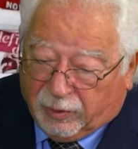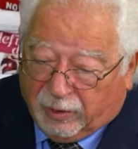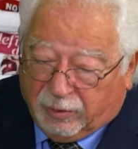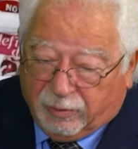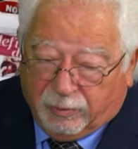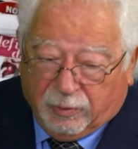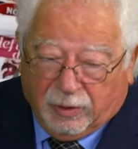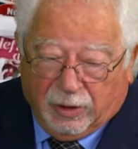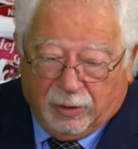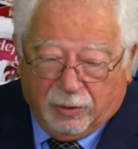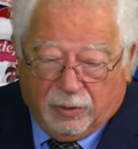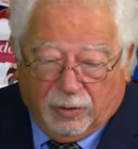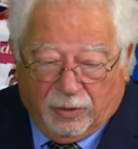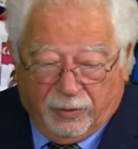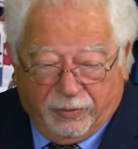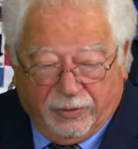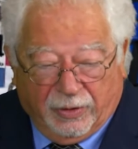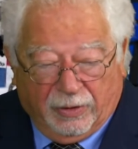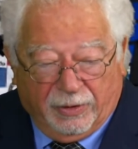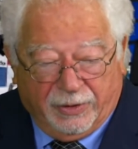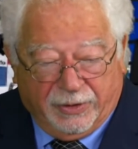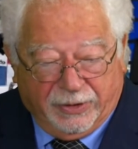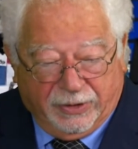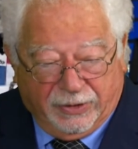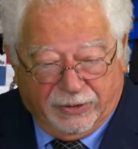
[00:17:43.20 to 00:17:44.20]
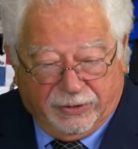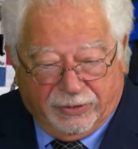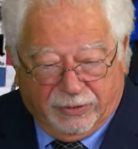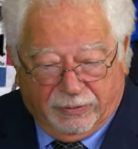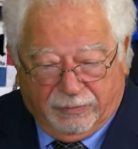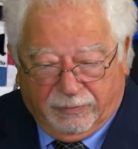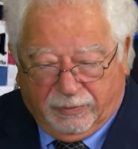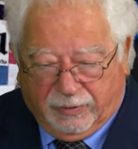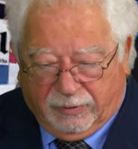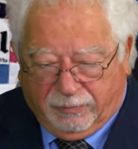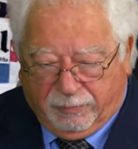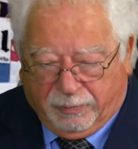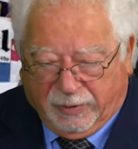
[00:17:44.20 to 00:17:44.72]
local authorities
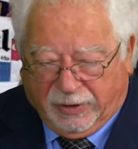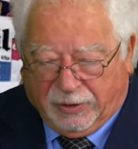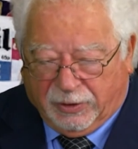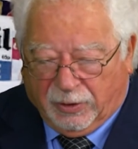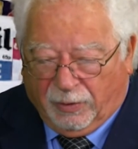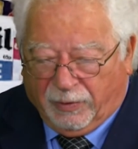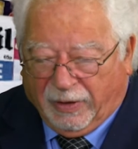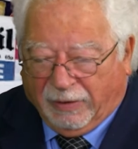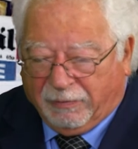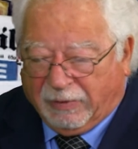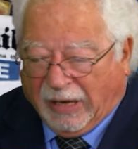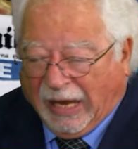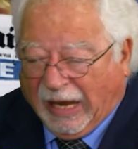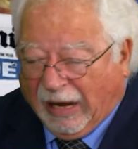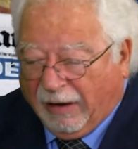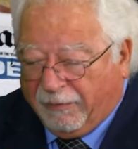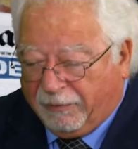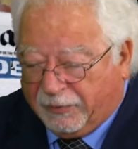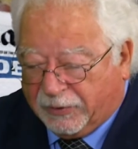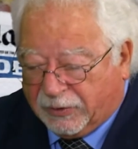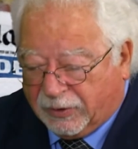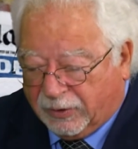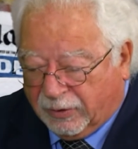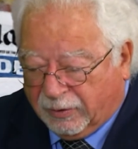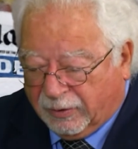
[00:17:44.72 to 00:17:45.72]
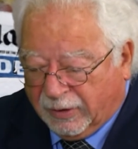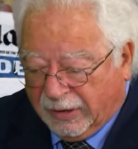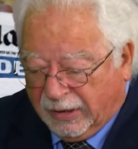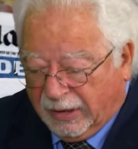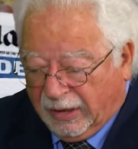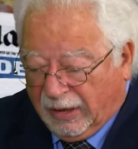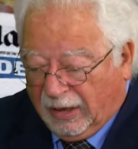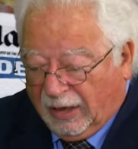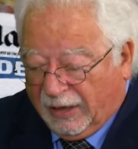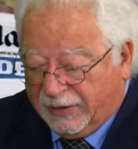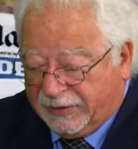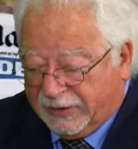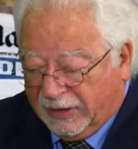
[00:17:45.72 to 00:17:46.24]
have yeah. been told they have to
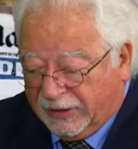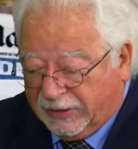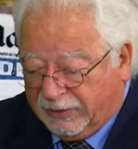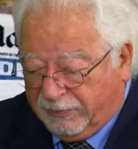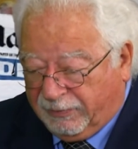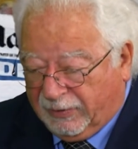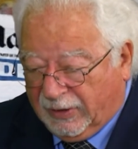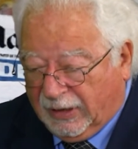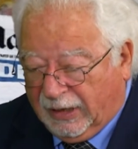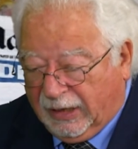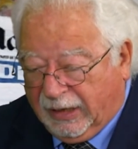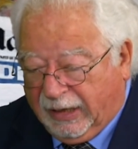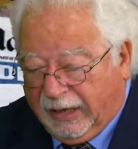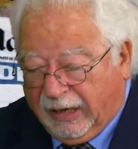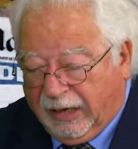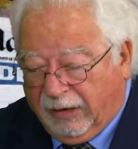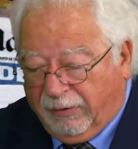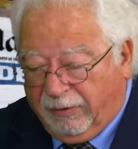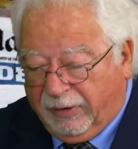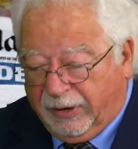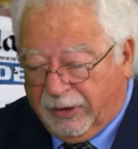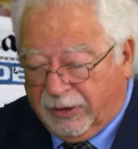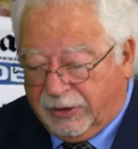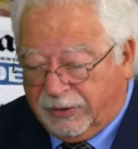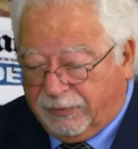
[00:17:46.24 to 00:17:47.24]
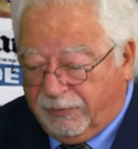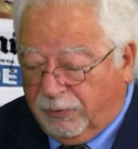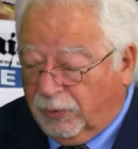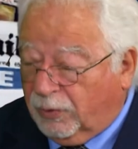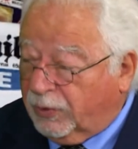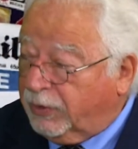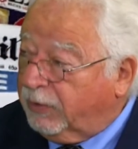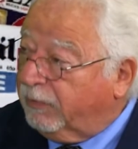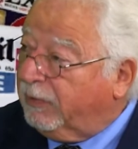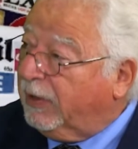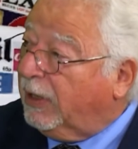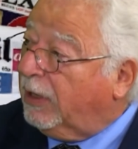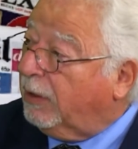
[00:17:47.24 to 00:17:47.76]
identify areas for
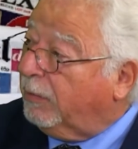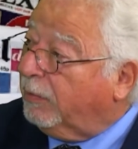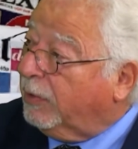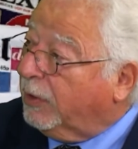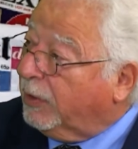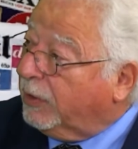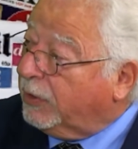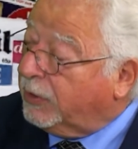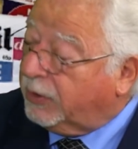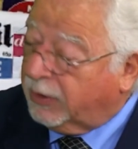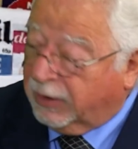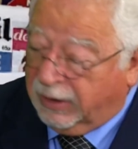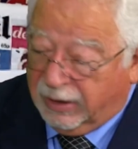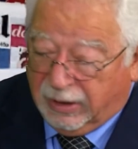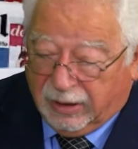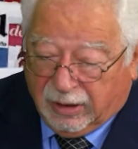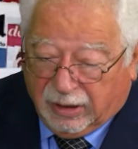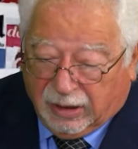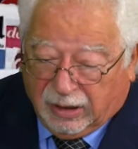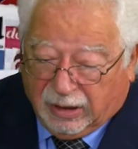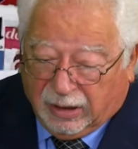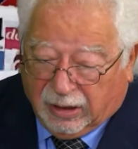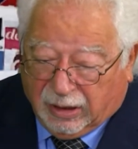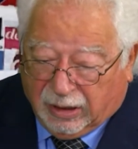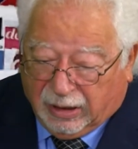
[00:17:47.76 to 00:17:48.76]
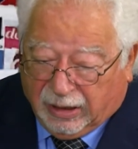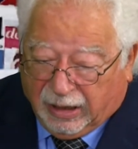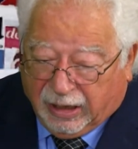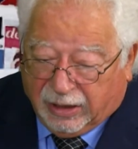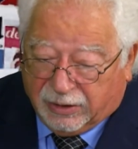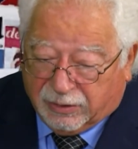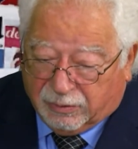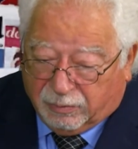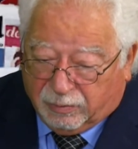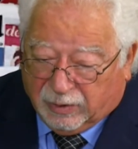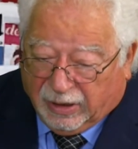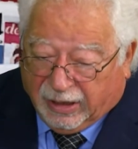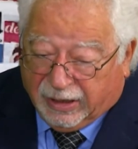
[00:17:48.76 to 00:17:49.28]
development, yeah, uh,
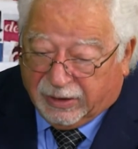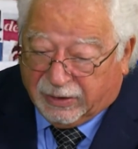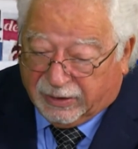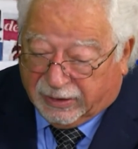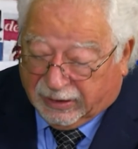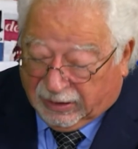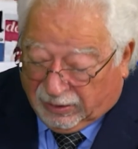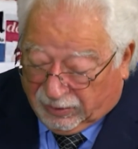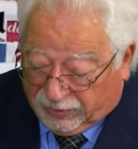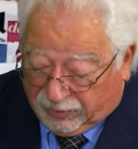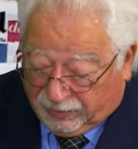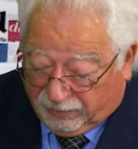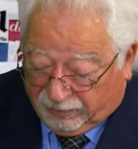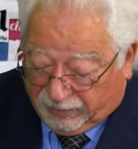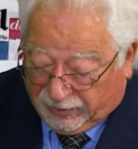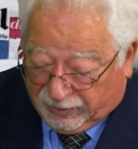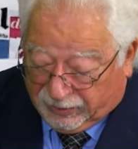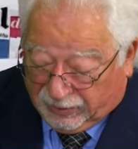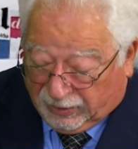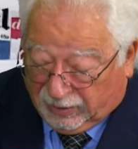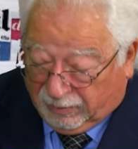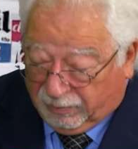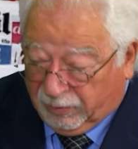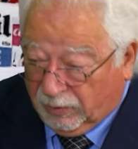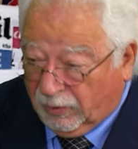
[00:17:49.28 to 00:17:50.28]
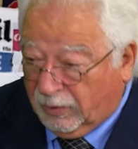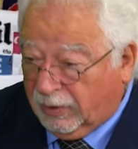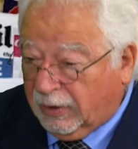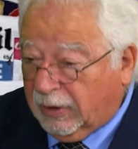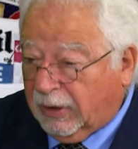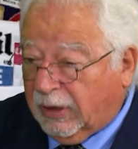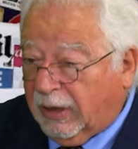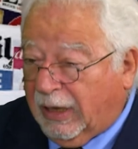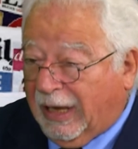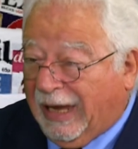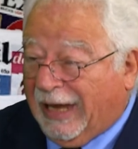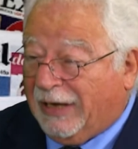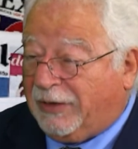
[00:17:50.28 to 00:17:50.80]
Adur, Adur Council, for example,
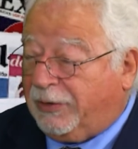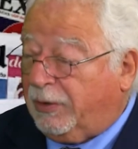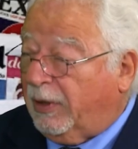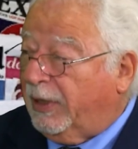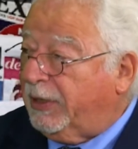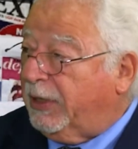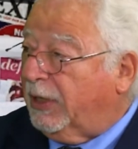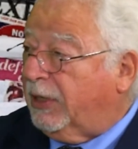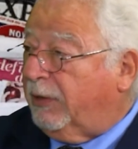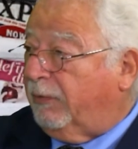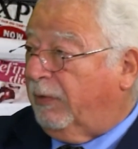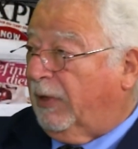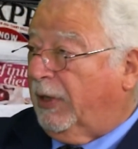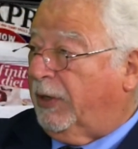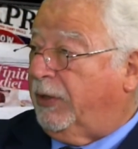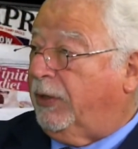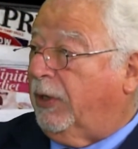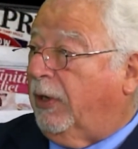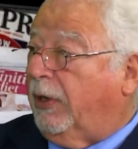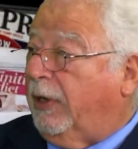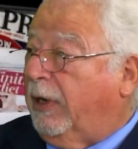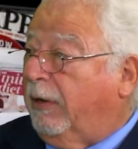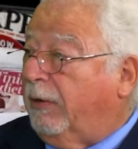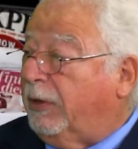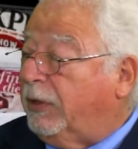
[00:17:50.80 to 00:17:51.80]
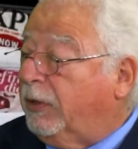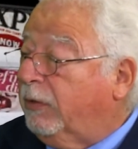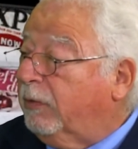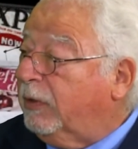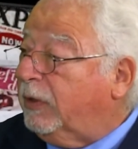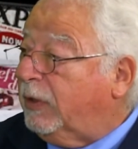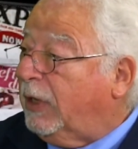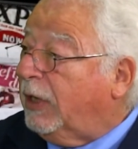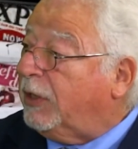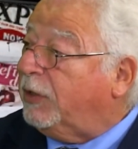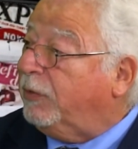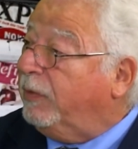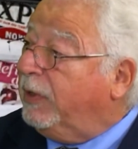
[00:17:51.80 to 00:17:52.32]
had to identify certain areas.
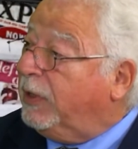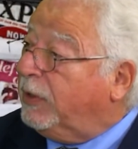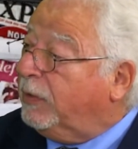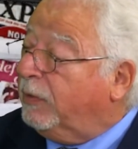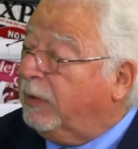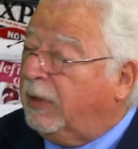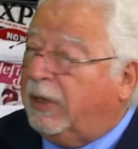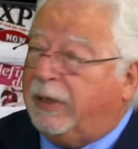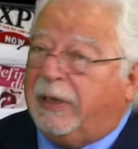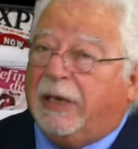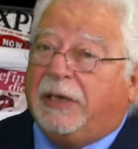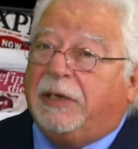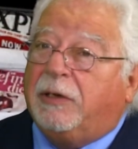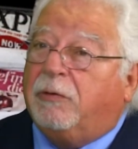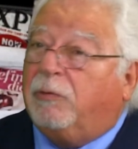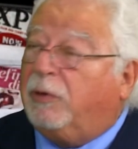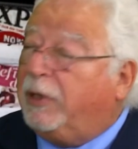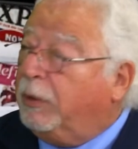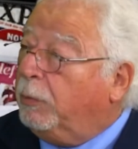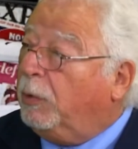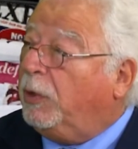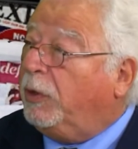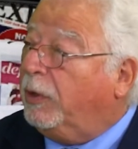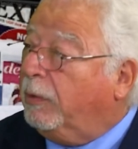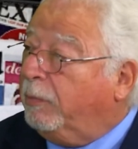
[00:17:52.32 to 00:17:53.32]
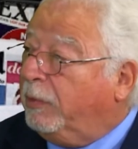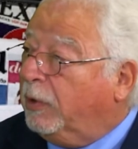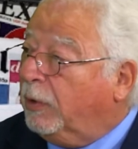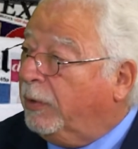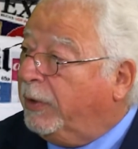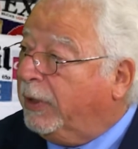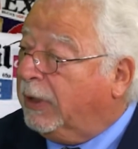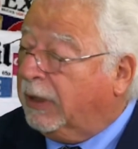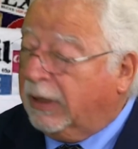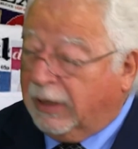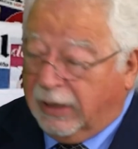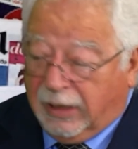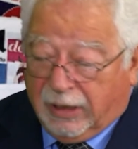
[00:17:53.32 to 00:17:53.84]
That's the reason and they didn't really want the
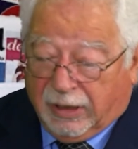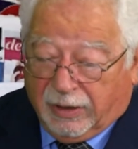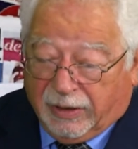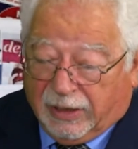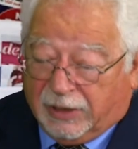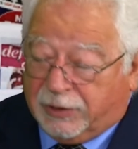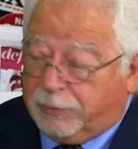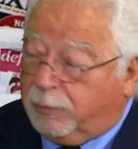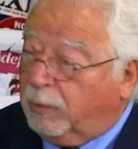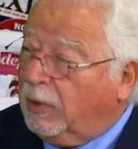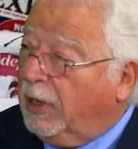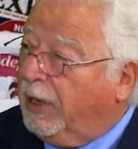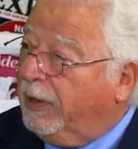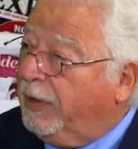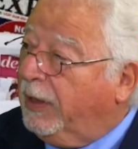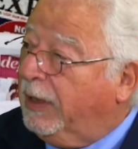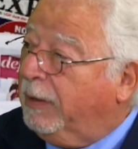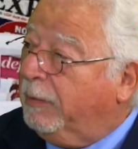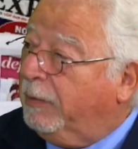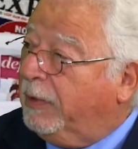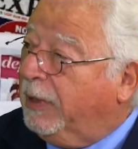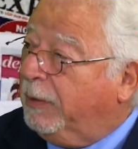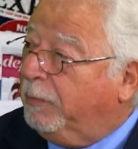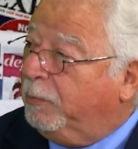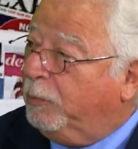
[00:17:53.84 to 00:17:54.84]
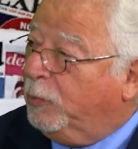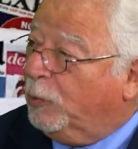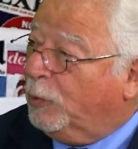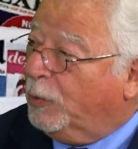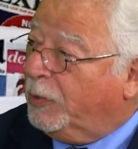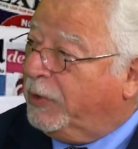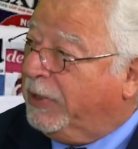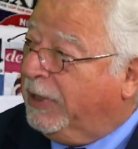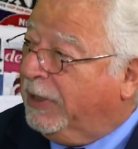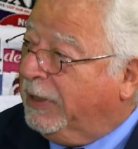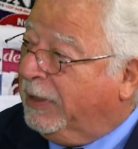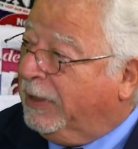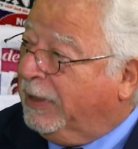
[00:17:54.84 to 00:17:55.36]
building. That's why they, they
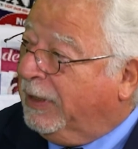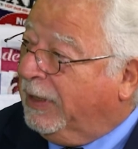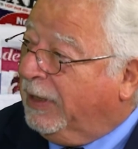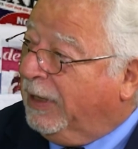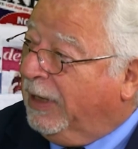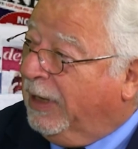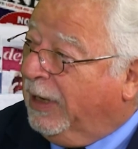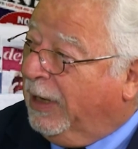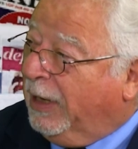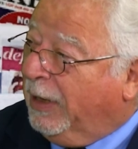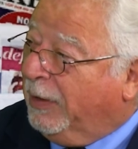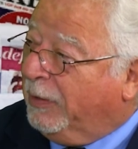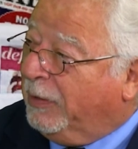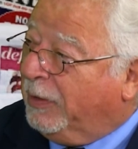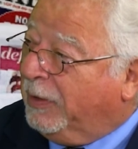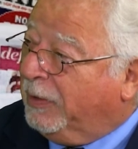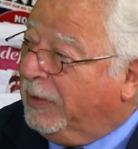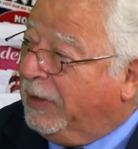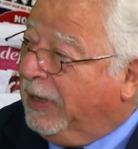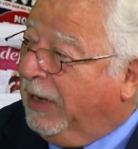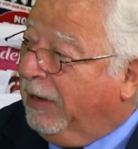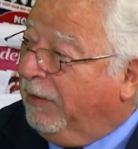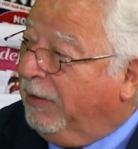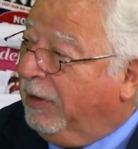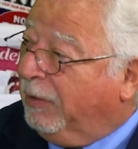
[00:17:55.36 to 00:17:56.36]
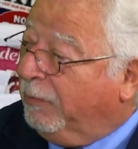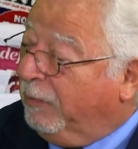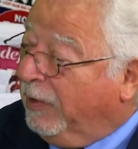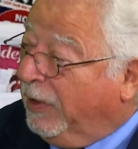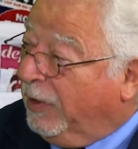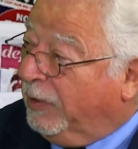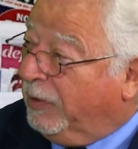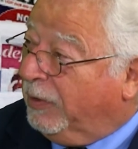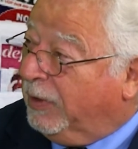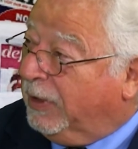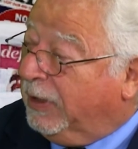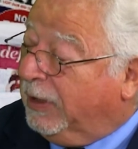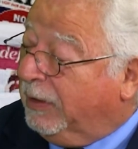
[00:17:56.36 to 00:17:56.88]
brought in yep. uh, the, the, area
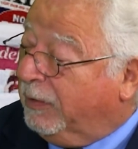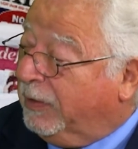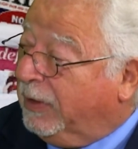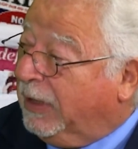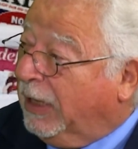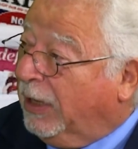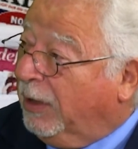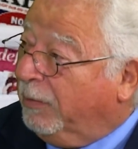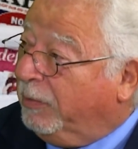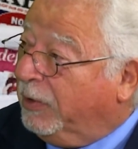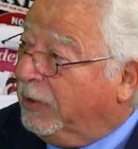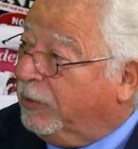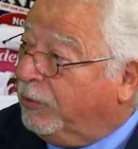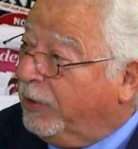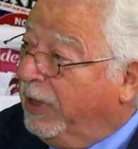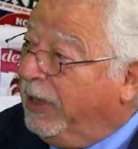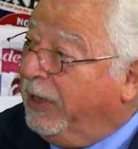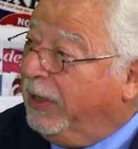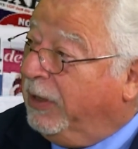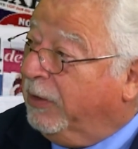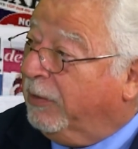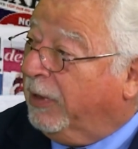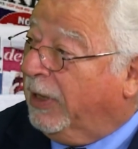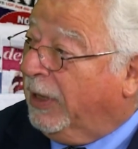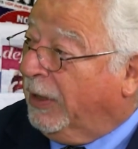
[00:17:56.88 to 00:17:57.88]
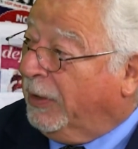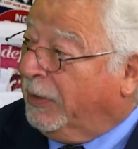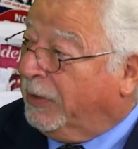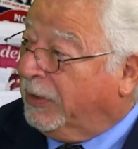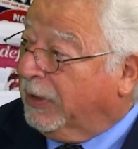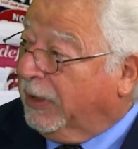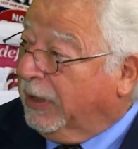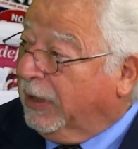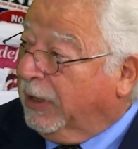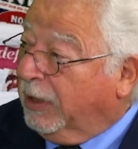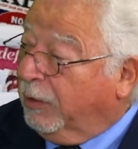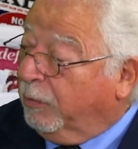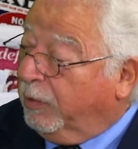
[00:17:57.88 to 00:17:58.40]
around the, the Albion training ground,
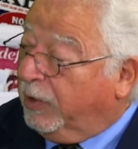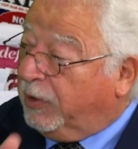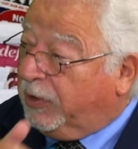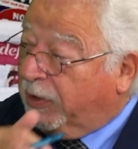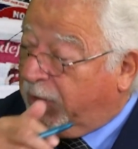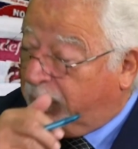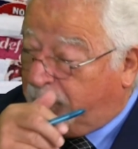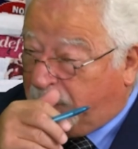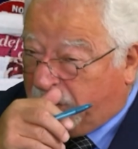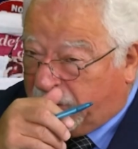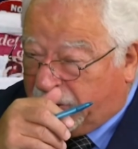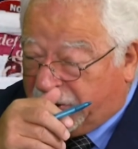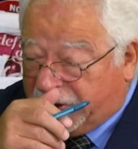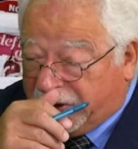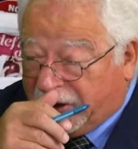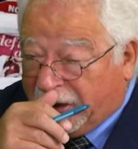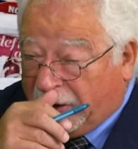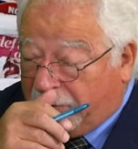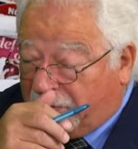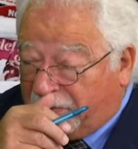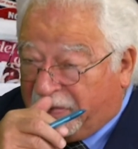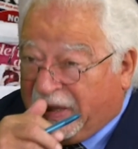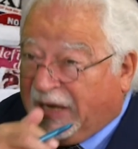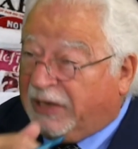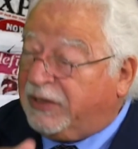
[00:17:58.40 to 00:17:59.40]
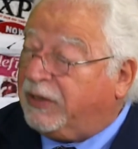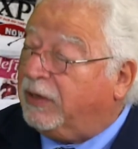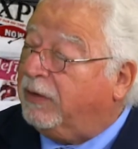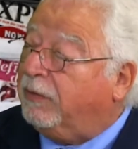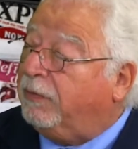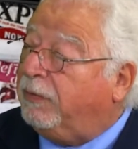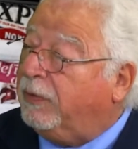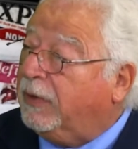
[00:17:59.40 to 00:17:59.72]
yep. which is which is a massive